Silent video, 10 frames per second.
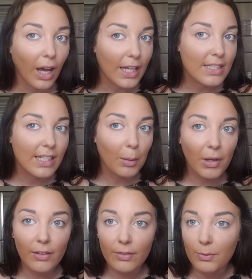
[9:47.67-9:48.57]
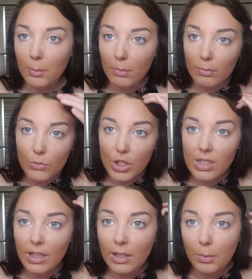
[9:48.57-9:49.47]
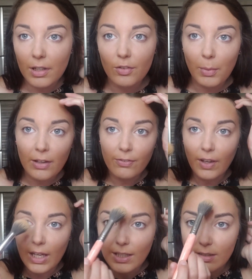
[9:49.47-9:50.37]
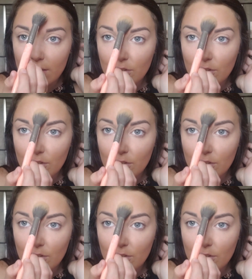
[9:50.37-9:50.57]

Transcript: I set just a little bit of my face